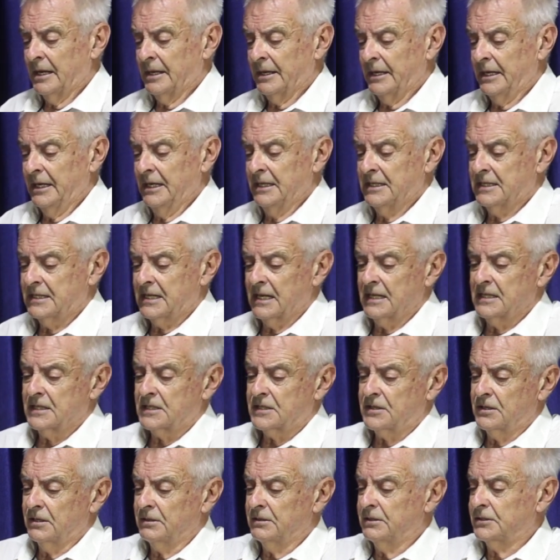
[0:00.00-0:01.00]
He'd sent
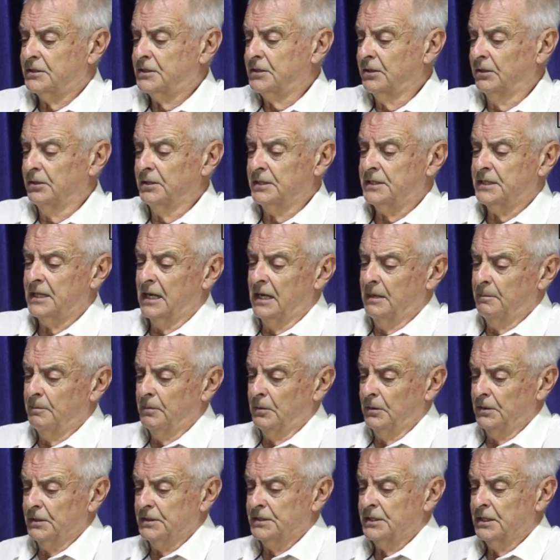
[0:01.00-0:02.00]
soil
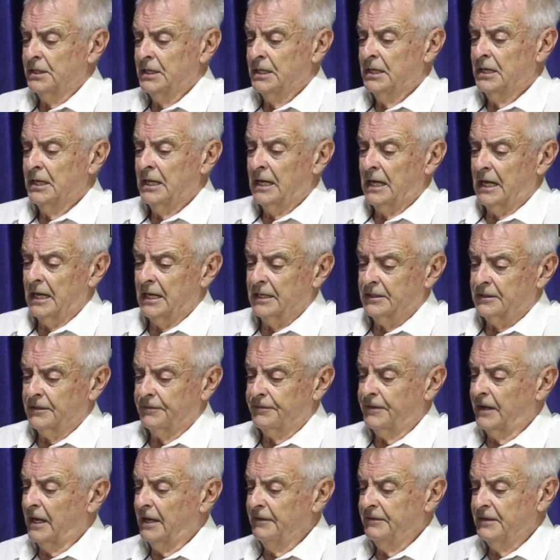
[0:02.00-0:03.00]
samples to
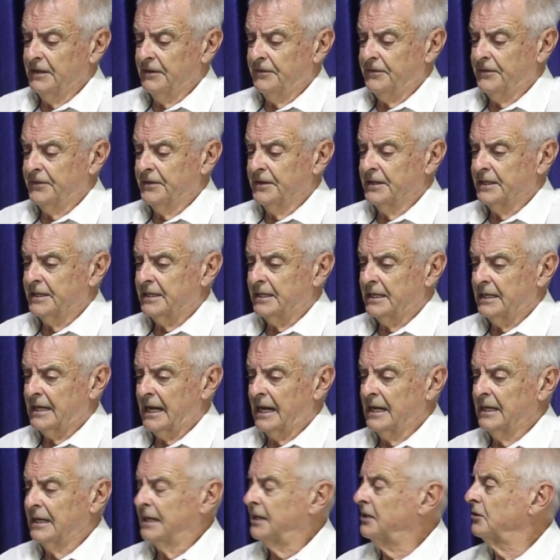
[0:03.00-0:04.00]
5 different
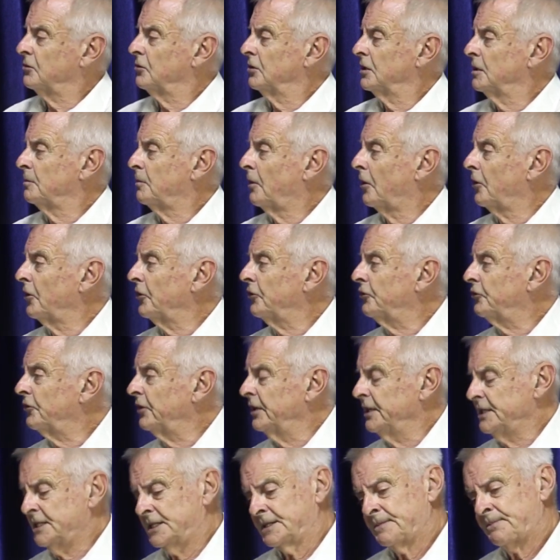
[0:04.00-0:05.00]
analytical
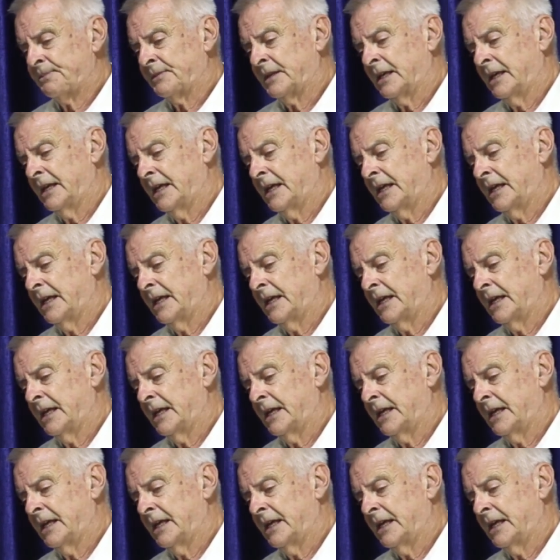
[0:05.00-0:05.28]
laboratories.